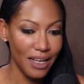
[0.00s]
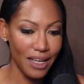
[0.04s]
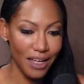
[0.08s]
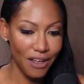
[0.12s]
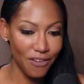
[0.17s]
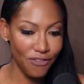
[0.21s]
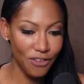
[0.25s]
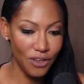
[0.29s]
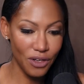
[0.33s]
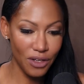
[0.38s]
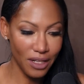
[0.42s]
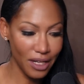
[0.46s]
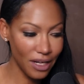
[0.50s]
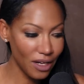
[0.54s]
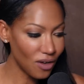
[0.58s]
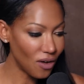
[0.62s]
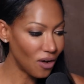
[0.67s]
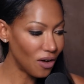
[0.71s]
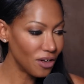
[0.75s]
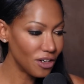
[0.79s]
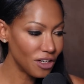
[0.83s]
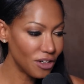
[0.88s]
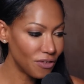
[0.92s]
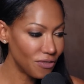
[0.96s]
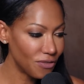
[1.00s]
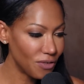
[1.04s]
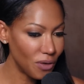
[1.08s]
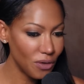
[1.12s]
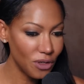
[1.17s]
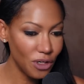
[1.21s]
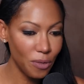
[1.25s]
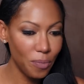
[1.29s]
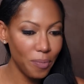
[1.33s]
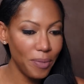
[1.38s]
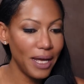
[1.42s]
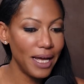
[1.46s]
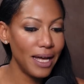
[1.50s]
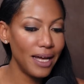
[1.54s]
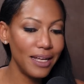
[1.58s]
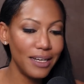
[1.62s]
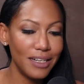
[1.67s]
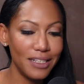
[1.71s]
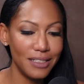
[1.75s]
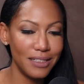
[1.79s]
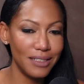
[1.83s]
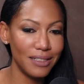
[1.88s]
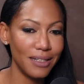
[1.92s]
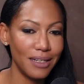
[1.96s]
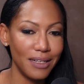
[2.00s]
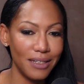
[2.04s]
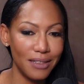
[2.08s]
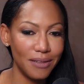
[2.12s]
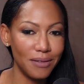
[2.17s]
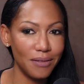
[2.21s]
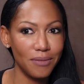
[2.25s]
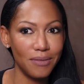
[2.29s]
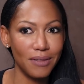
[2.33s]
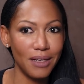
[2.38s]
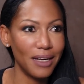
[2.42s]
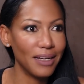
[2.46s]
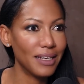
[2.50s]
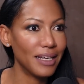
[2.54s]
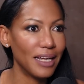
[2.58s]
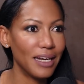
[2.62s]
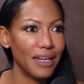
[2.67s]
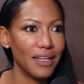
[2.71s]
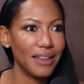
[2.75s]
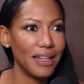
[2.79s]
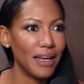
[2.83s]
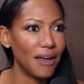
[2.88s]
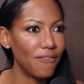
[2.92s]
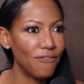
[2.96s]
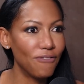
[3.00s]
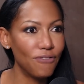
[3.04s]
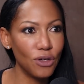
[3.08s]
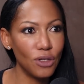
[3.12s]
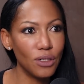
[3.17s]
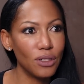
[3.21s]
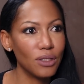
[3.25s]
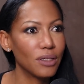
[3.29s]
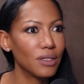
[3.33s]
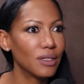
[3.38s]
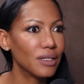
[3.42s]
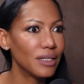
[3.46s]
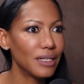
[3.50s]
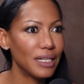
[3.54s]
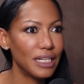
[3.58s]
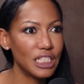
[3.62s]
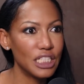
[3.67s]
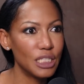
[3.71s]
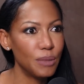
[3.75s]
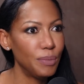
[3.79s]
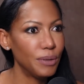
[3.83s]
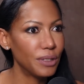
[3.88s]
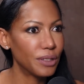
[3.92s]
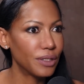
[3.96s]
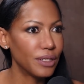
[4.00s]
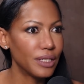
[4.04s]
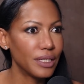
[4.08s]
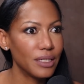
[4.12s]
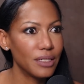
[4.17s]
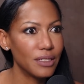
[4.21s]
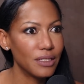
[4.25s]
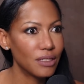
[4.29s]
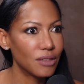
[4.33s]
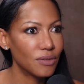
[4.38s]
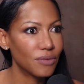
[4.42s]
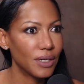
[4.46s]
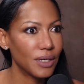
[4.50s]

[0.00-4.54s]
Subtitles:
if you're like on your phone, your pet is like not getting that full experience,